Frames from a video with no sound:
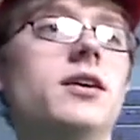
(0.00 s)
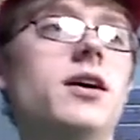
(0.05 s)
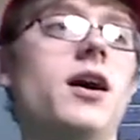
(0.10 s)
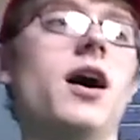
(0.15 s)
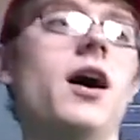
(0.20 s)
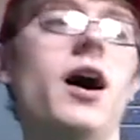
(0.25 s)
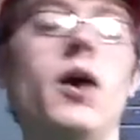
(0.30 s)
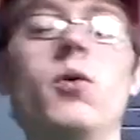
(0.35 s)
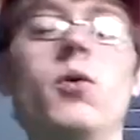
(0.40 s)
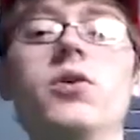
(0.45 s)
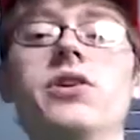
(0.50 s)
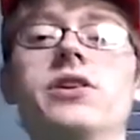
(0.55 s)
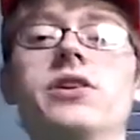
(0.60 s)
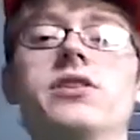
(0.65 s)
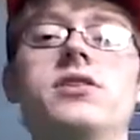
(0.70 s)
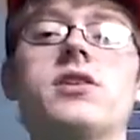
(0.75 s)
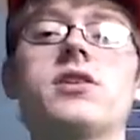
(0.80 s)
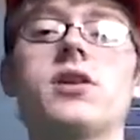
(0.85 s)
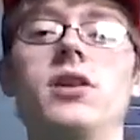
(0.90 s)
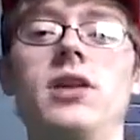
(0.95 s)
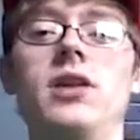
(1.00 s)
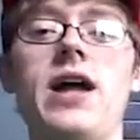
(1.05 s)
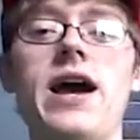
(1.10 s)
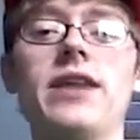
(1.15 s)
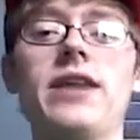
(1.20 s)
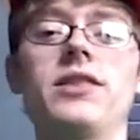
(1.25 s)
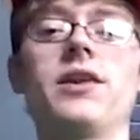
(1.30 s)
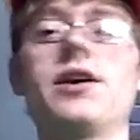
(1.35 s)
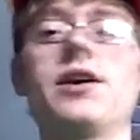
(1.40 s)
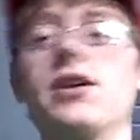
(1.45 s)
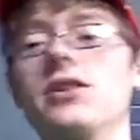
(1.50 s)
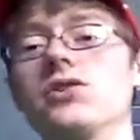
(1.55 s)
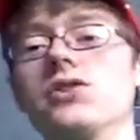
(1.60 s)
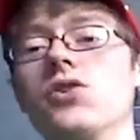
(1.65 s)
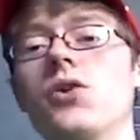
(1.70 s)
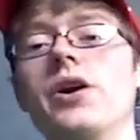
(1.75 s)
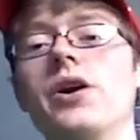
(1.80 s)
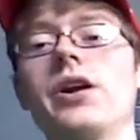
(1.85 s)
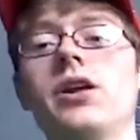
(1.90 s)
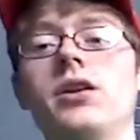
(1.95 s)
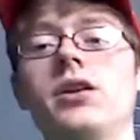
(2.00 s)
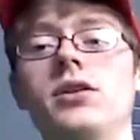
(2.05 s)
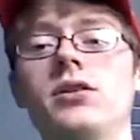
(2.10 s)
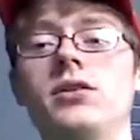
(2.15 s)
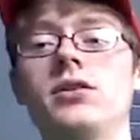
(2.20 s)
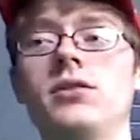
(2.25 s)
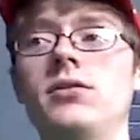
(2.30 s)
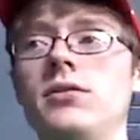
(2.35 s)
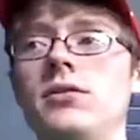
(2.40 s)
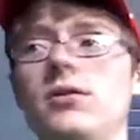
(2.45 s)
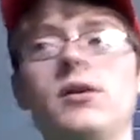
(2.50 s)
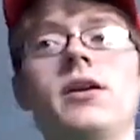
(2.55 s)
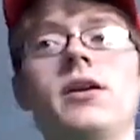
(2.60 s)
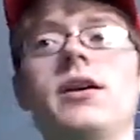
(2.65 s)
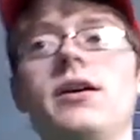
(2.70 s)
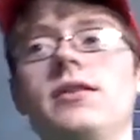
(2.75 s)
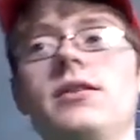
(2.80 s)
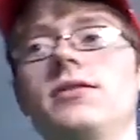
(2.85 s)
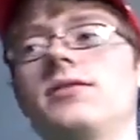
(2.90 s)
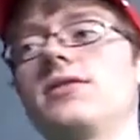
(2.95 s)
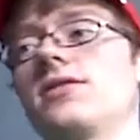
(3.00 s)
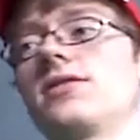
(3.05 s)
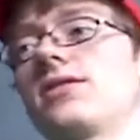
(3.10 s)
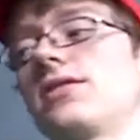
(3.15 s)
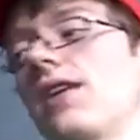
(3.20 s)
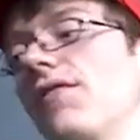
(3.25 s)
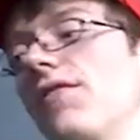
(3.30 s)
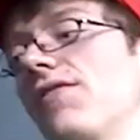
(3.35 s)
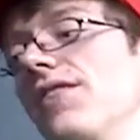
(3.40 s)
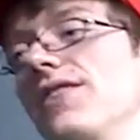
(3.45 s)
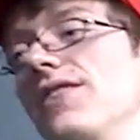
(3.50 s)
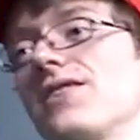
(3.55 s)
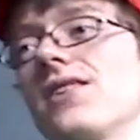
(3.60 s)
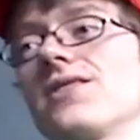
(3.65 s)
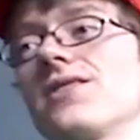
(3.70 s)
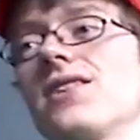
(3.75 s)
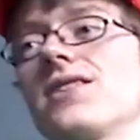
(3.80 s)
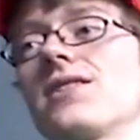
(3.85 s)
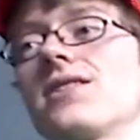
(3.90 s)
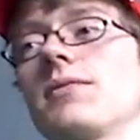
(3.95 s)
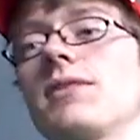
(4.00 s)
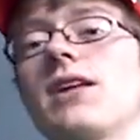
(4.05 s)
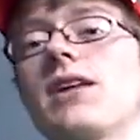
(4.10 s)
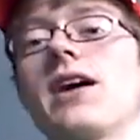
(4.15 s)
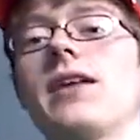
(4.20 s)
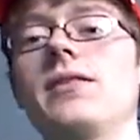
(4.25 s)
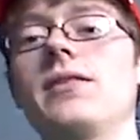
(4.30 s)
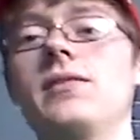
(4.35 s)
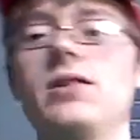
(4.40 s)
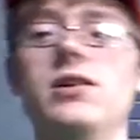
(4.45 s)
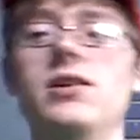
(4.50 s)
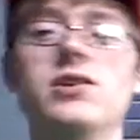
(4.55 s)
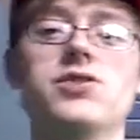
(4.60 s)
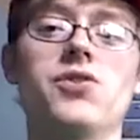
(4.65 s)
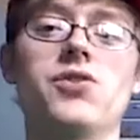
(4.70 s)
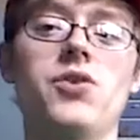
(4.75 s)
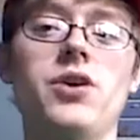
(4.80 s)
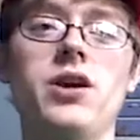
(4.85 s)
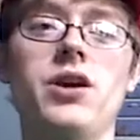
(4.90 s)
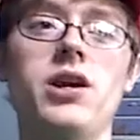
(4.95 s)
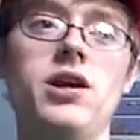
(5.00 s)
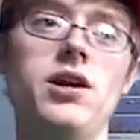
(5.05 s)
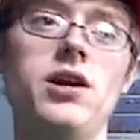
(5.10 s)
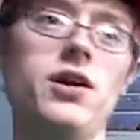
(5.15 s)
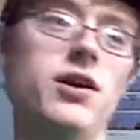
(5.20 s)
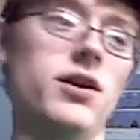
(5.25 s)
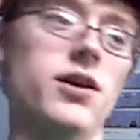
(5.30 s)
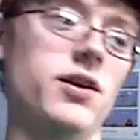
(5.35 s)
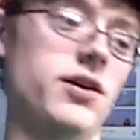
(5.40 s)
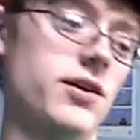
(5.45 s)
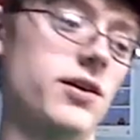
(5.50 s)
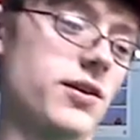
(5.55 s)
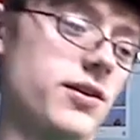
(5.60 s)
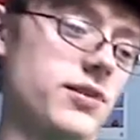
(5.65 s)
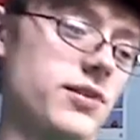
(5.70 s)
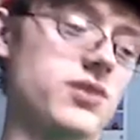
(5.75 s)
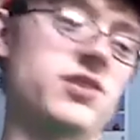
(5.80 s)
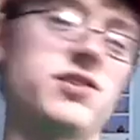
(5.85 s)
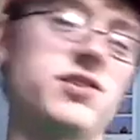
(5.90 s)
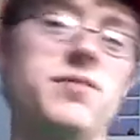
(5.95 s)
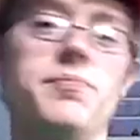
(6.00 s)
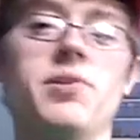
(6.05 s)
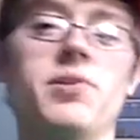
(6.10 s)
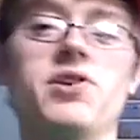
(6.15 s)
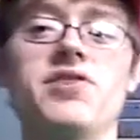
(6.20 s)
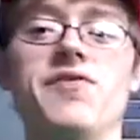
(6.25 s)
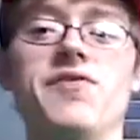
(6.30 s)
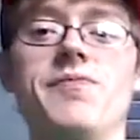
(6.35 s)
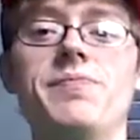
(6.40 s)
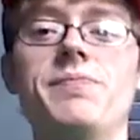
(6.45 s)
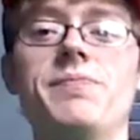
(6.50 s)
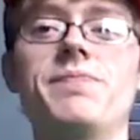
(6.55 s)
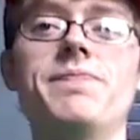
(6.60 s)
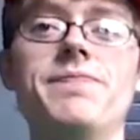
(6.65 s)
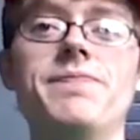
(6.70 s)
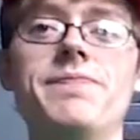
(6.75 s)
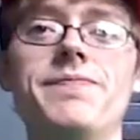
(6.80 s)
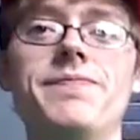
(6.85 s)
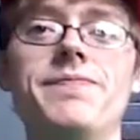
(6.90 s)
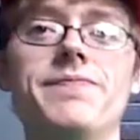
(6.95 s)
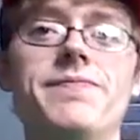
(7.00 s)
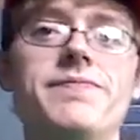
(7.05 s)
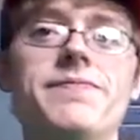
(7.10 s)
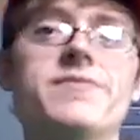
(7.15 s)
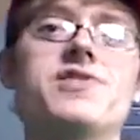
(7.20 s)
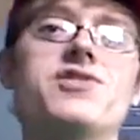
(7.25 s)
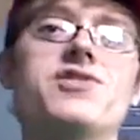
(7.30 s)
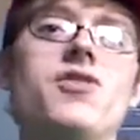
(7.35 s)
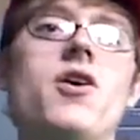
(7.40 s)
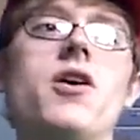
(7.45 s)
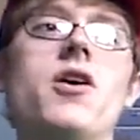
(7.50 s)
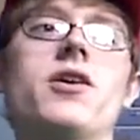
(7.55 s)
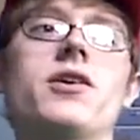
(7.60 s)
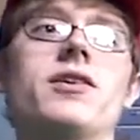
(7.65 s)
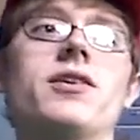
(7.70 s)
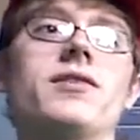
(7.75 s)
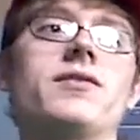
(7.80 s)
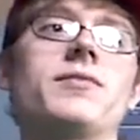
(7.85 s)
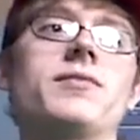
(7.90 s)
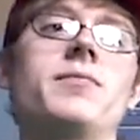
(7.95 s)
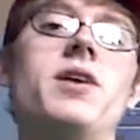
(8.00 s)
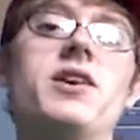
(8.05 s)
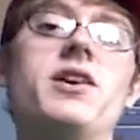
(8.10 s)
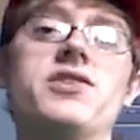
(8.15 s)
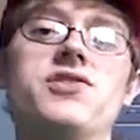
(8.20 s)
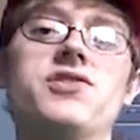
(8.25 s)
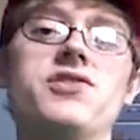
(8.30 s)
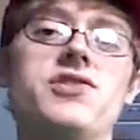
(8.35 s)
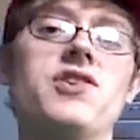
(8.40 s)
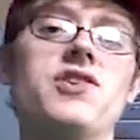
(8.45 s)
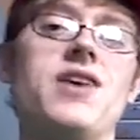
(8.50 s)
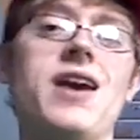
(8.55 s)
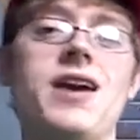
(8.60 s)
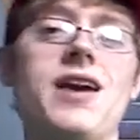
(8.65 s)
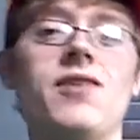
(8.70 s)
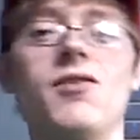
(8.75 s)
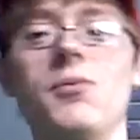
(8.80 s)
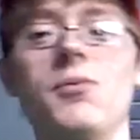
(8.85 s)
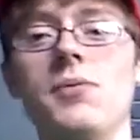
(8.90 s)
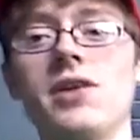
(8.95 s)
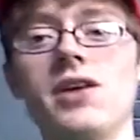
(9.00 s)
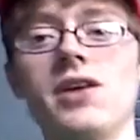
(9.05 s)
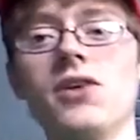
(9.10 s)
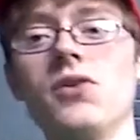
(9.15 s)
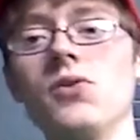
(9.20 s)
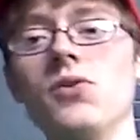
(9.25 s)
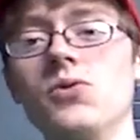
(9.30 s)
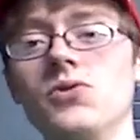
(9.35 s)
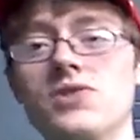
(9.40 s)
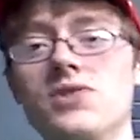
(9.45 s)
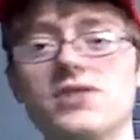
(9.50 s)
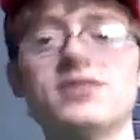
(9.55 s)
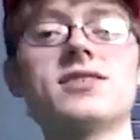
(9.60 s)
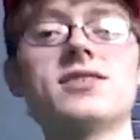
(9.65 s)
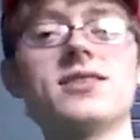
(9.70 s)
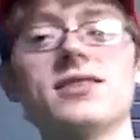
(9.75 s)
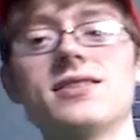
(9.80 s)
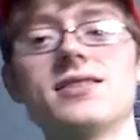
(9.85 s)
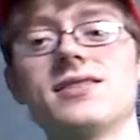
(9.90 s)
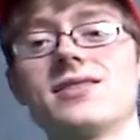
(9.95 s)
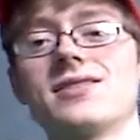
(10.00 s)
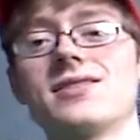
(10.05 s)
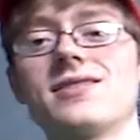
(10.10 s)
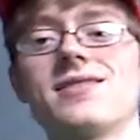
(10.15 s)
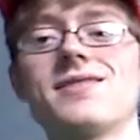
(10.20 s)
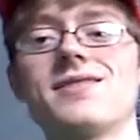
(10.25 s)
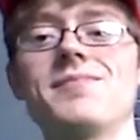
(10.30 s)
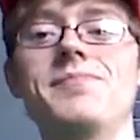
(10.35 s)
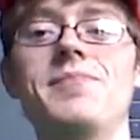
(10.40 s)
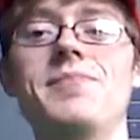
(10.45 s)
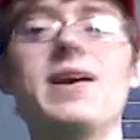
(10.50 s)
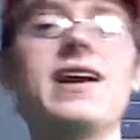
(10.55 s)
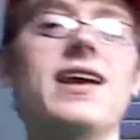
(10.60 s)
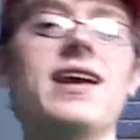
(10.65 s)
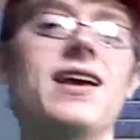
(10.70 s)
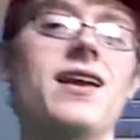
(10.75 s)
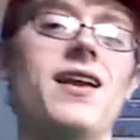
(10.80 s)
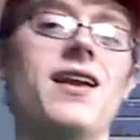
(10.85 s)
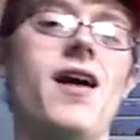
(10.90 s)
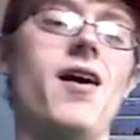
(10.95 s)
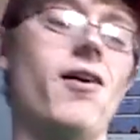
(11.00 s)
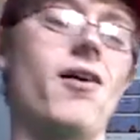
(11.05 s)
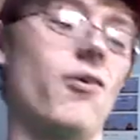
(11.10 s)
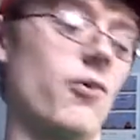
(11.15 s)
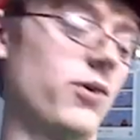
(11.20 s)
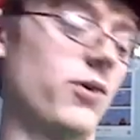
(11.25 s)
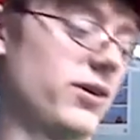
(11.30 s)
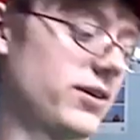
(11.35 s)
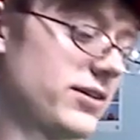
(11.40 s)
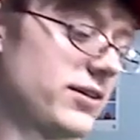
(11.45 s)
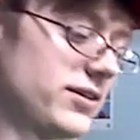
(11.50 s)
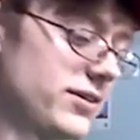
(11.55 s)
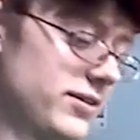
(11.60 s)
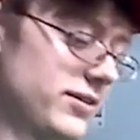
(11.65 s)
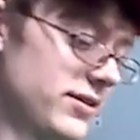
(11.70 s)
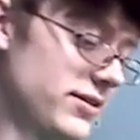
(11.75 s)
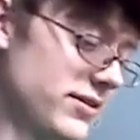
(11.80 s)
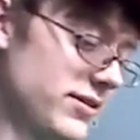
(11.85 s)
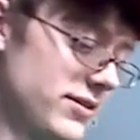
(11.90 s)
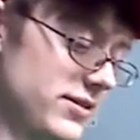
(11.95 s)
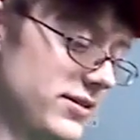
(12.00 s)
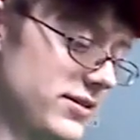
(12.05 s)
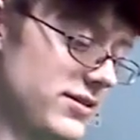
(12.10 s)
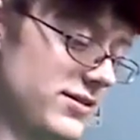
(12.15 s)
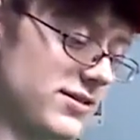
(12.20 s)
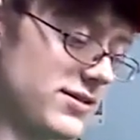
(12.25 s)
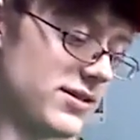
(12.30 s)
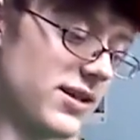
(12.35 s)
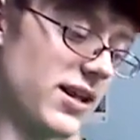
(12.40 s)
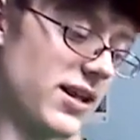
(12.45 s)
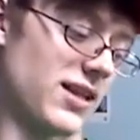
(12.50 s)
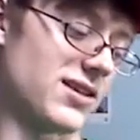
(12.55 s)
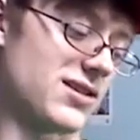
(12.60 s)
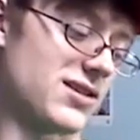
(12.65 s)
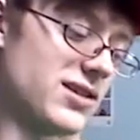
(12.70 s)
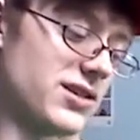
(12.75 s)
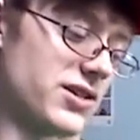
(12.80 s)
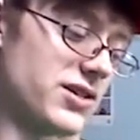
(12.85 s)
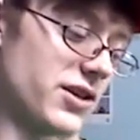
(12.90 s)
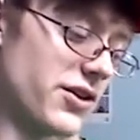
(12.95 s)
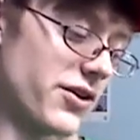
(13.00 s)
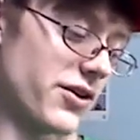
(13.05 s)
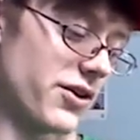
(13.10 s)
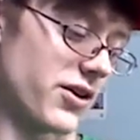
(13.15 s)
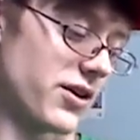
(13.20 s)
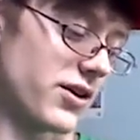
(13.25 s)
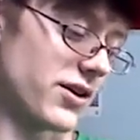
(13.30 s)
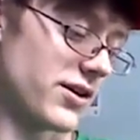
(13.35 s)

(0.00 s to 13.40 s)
I would gladly join it. It definitely sounds like something I'd enjoy. Just a bunch of strong monsters you can't normally use, just beating it out against each other.